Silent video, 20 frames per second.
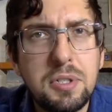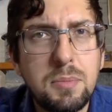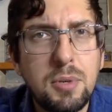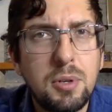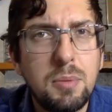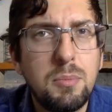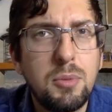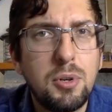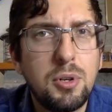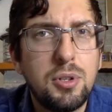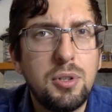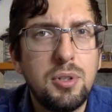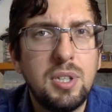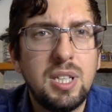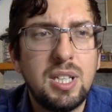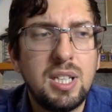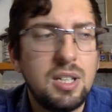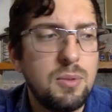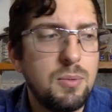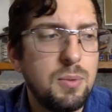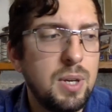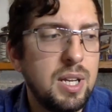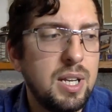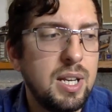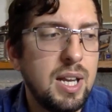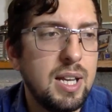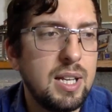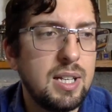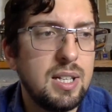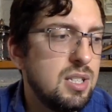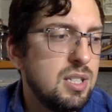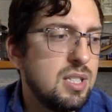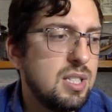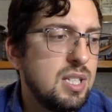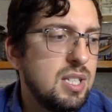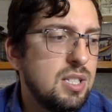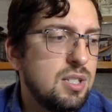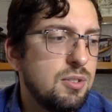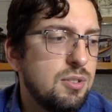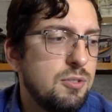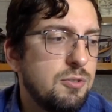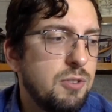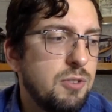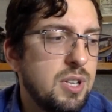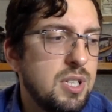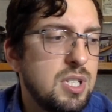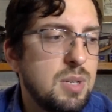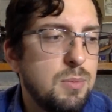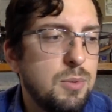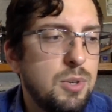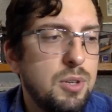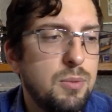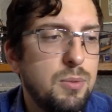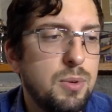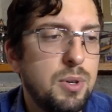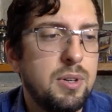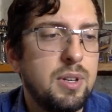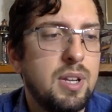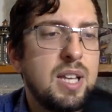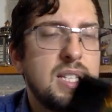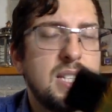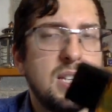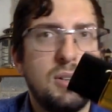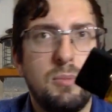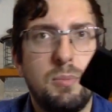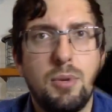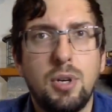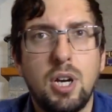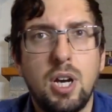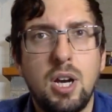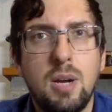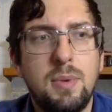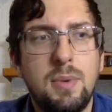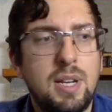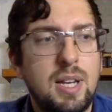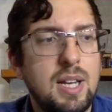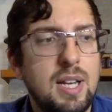but more unique in a way that it's easier to find someone wearing Azaro pour Homme